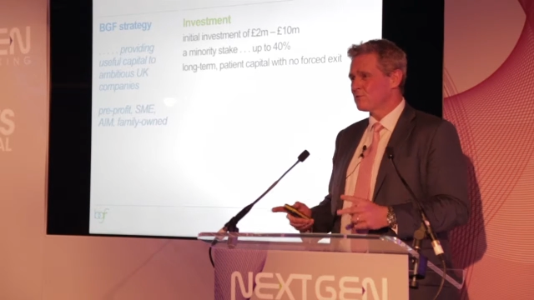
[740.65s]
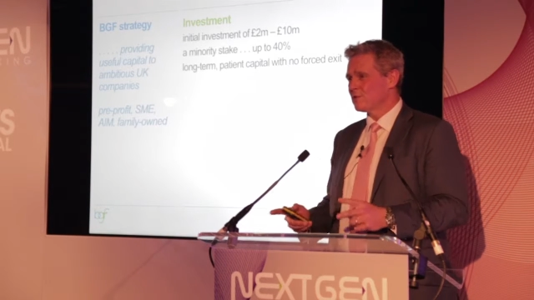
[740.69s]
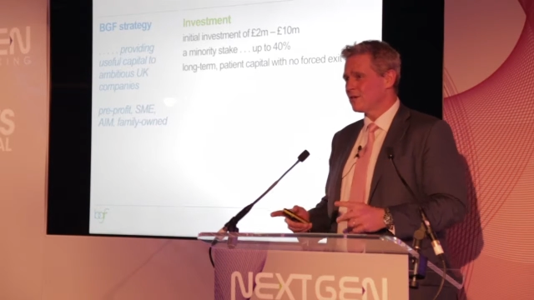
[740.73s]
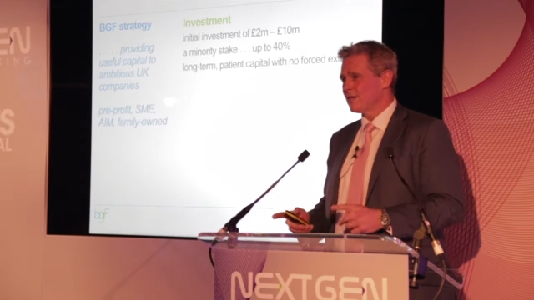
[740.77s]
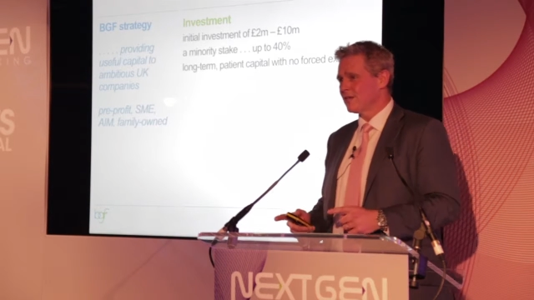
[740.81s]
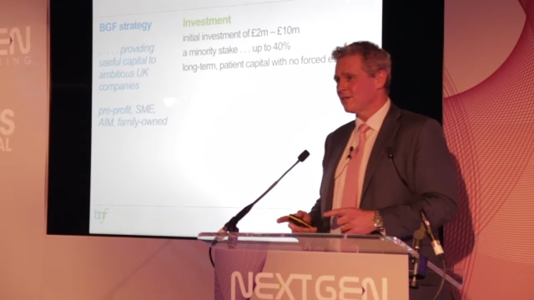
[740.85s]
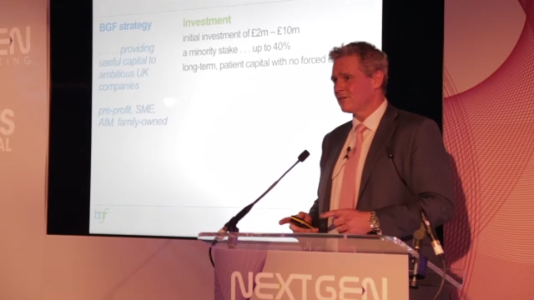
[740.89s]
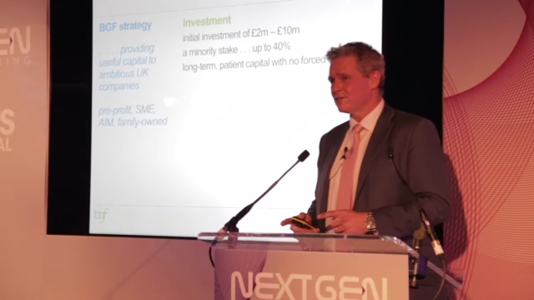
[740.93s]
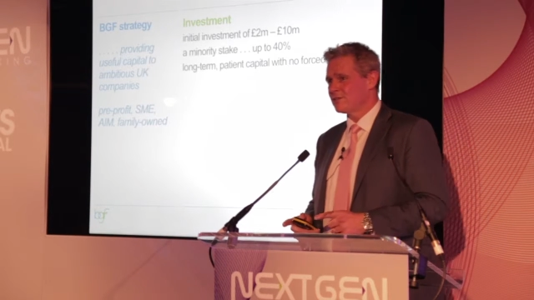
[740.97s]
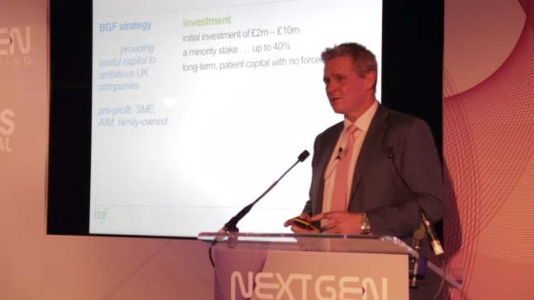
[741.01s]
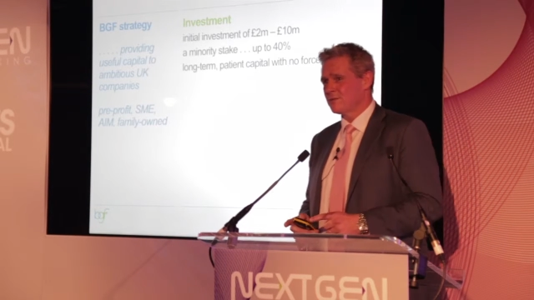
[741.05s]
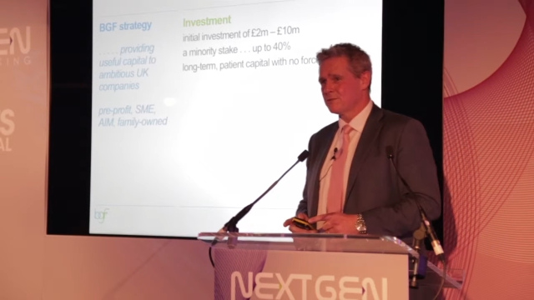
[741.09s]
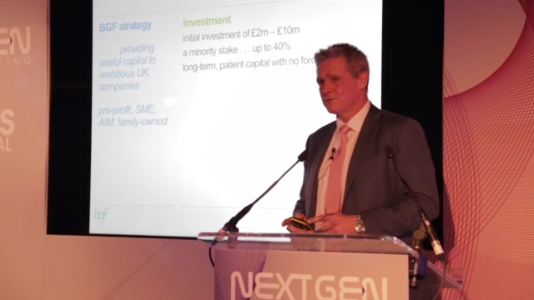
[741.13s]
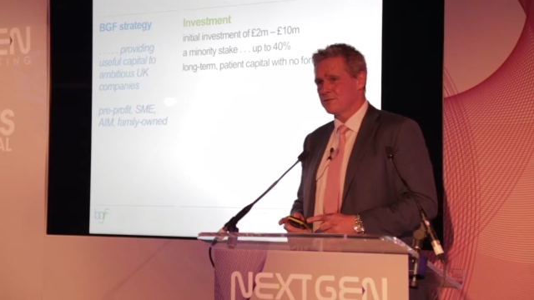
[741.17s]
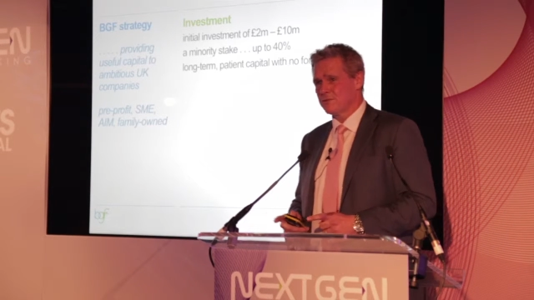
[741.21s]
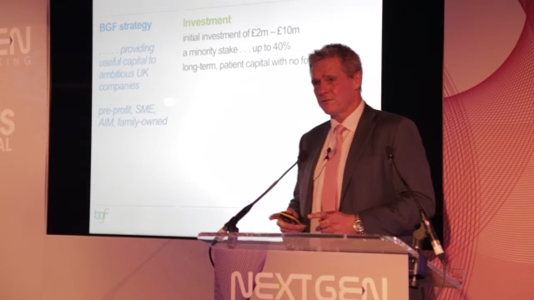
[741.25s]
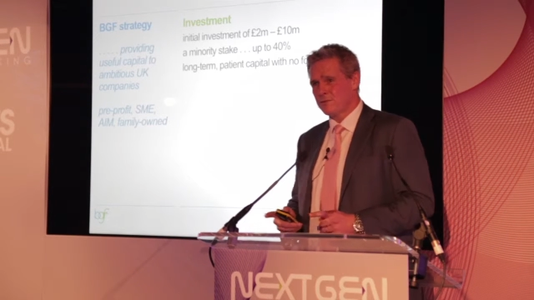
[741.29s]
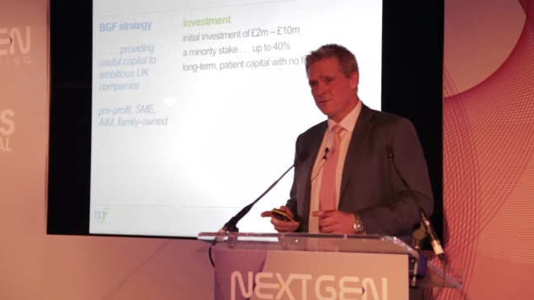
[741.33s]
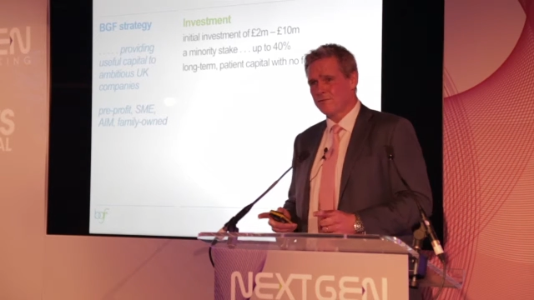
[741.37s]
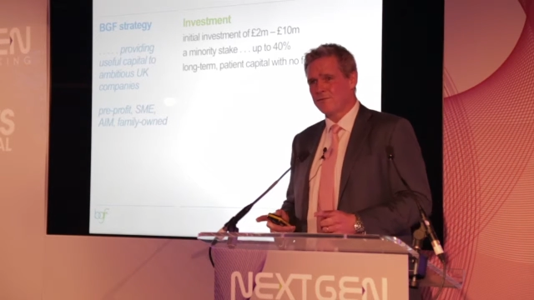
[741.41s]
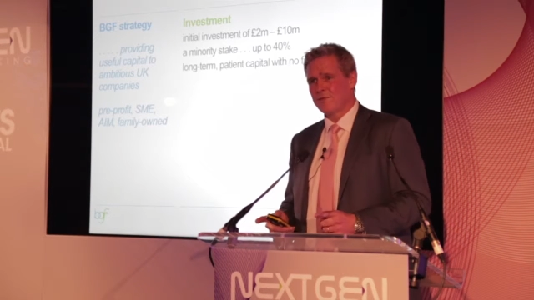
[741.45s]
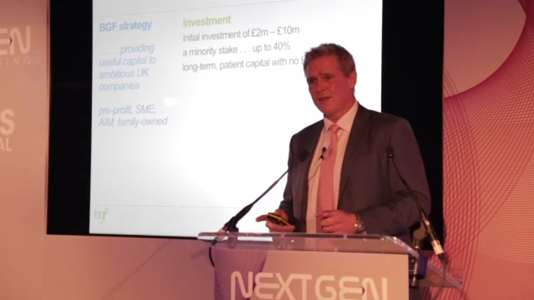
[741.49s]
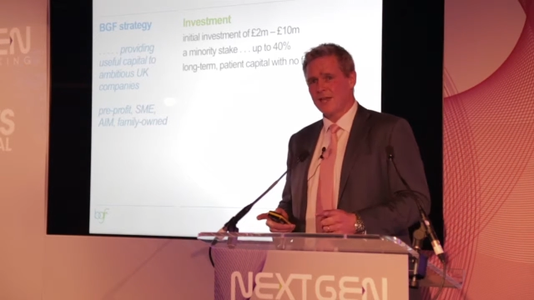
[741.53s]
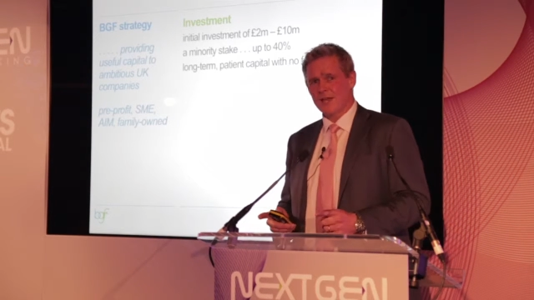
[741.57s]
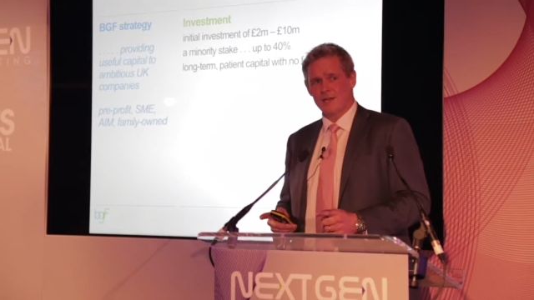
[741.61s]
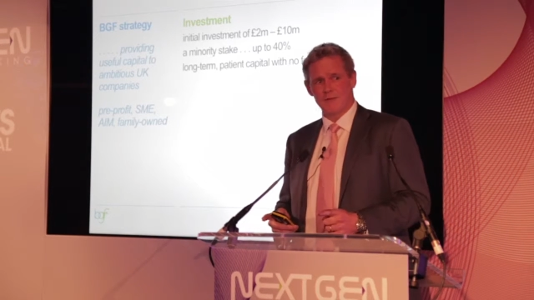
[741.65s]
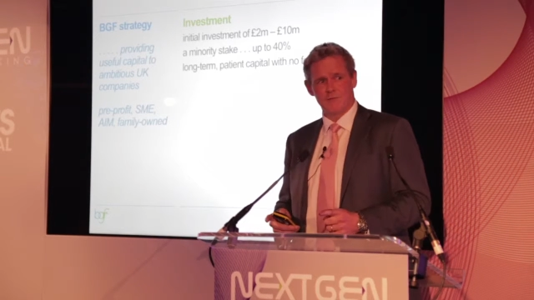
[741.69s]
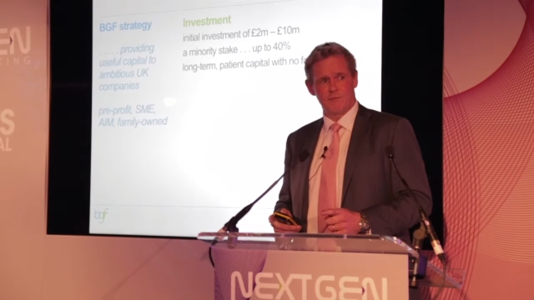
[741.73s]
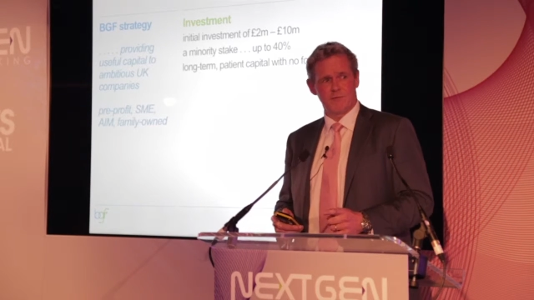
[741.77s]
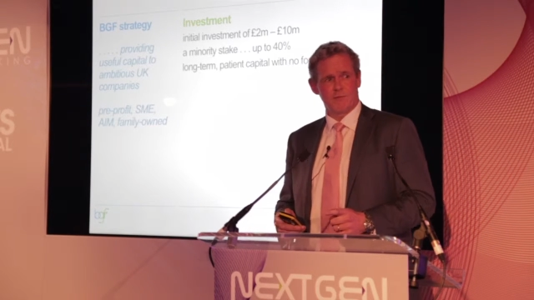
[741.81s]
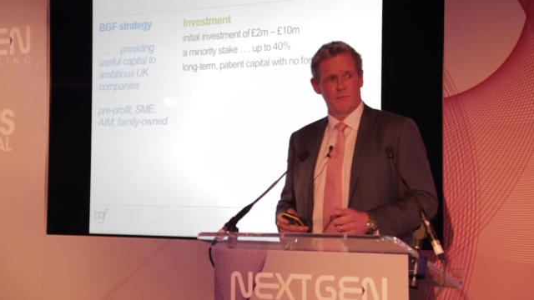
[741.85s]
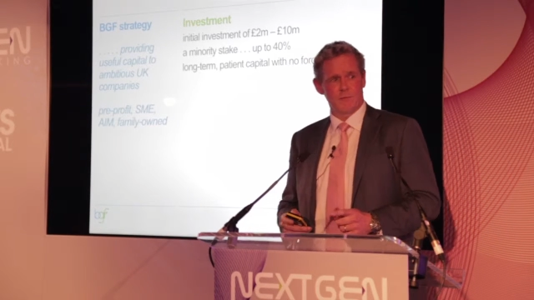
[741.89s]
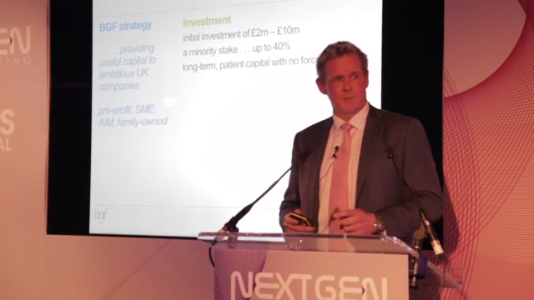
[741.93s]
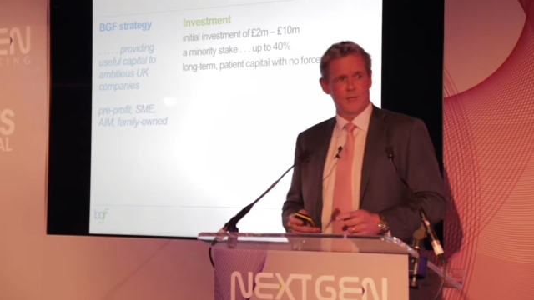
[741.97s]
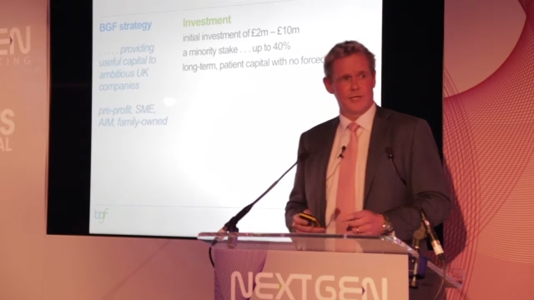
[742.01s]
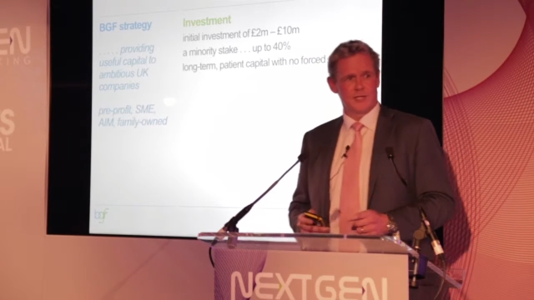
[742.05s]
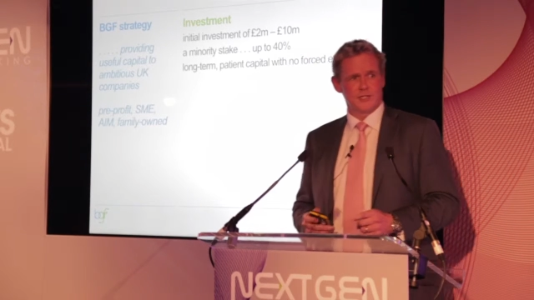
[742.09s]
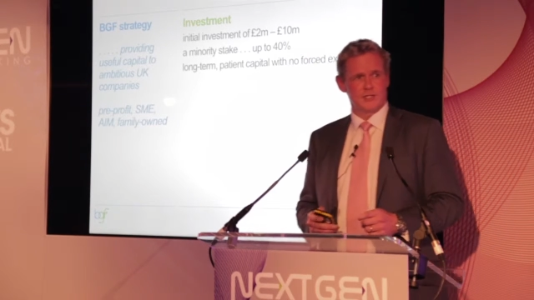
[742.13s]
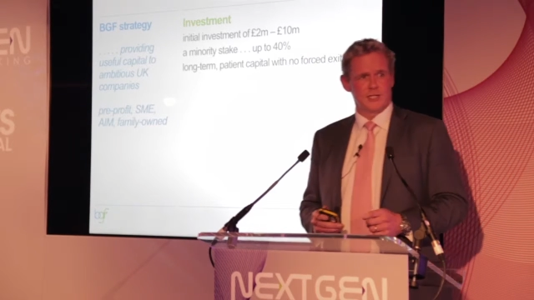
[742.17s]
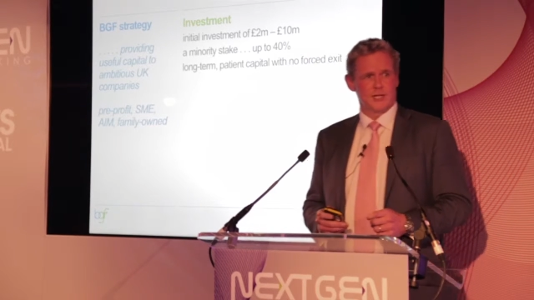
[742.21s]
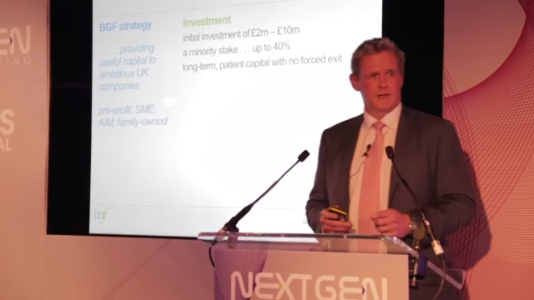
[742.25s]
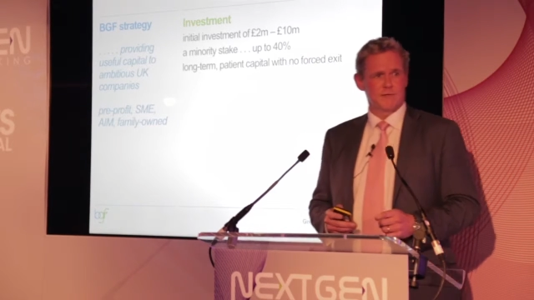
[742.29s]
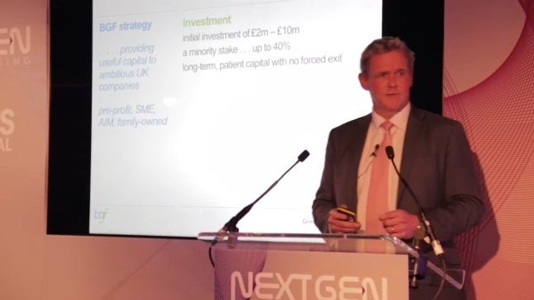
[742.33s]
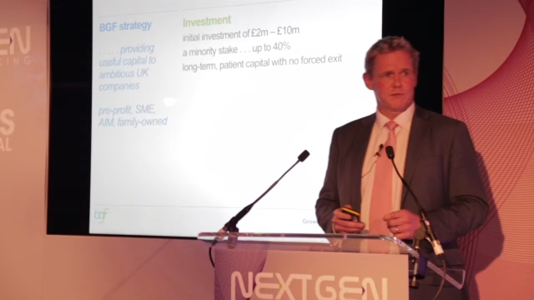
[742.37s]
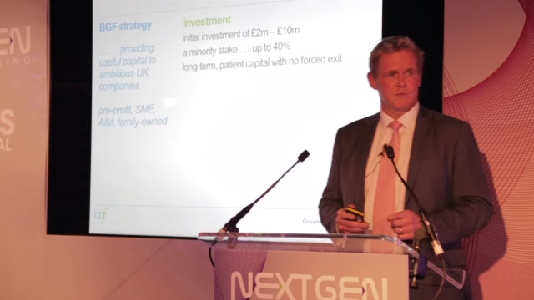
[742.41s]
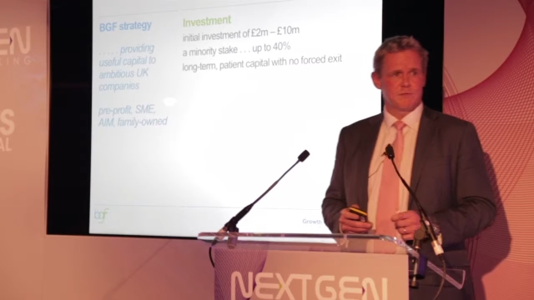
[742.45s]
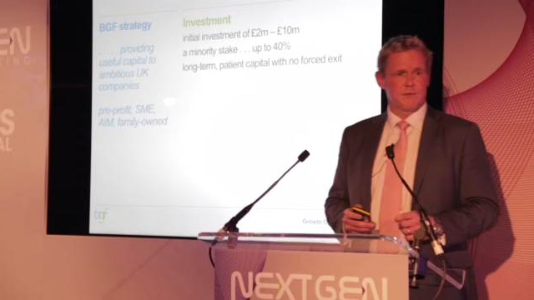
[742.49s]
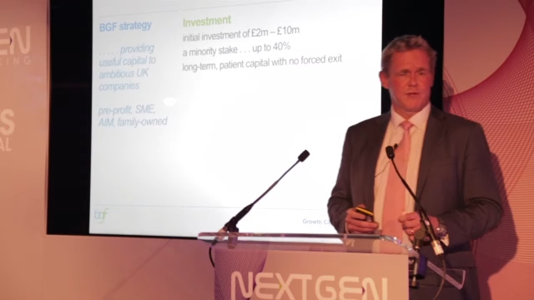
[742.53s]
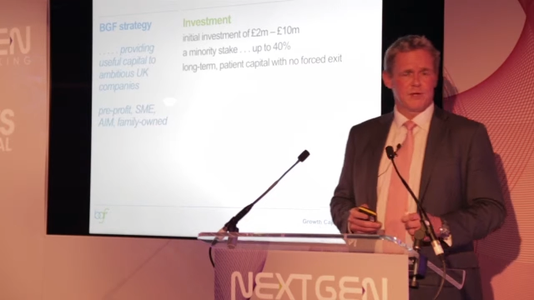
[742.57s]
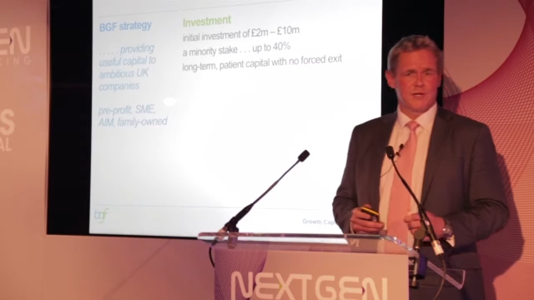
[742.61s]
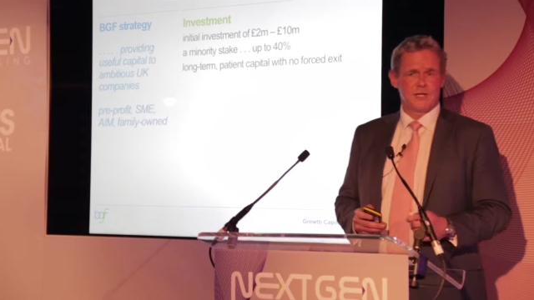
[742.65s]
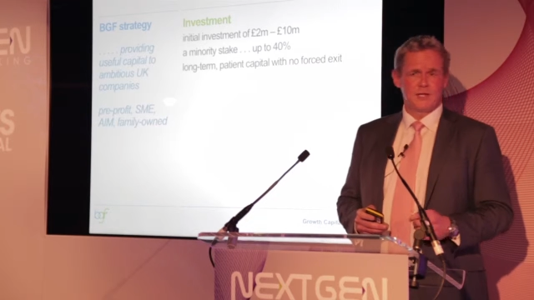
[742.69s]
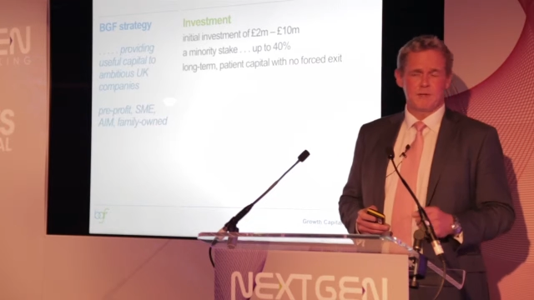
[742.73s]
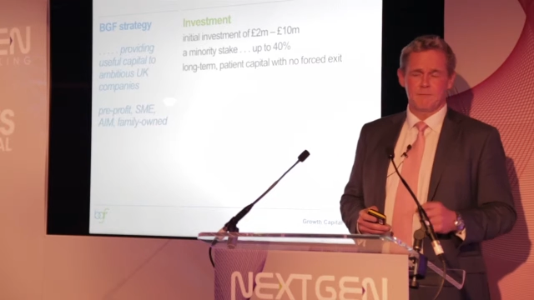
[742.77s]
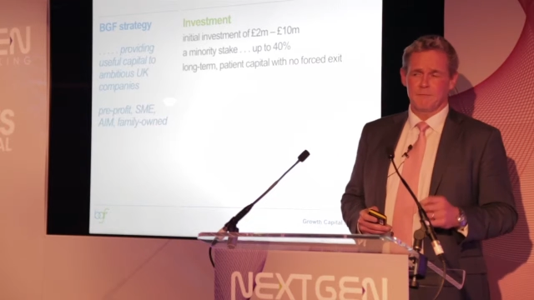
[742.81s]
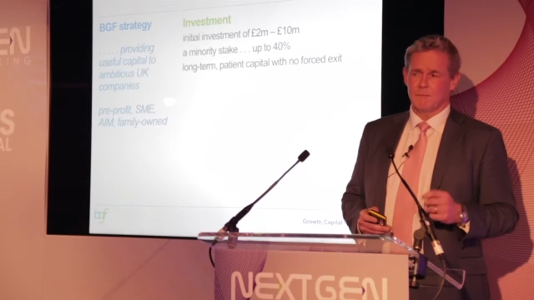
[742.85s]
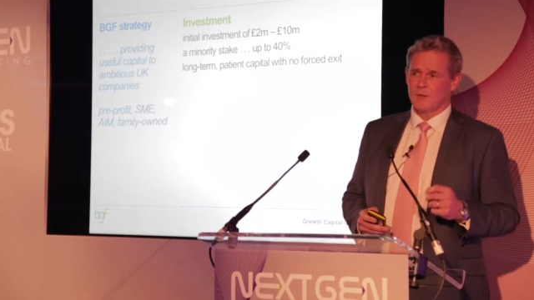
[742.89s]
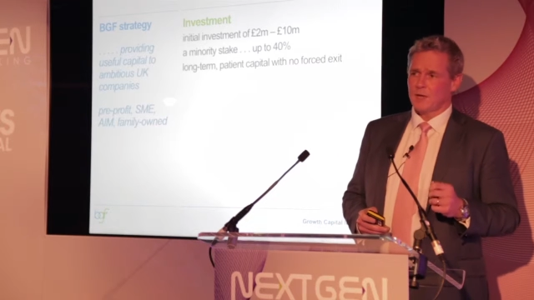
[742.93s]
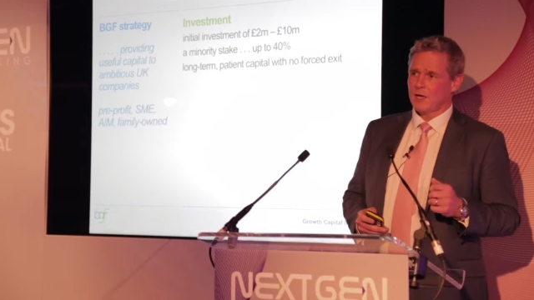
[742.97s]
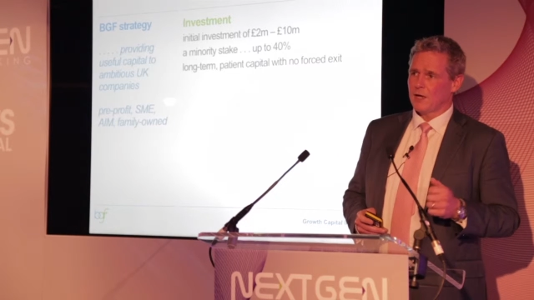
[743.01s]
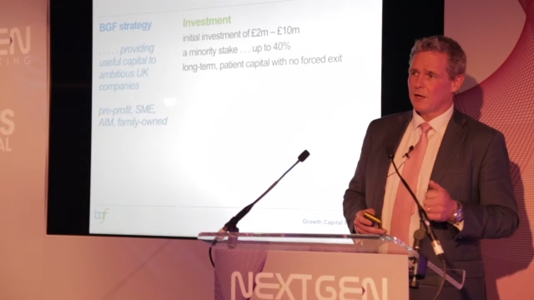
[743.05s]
really in terms of the flavour of BGF's money.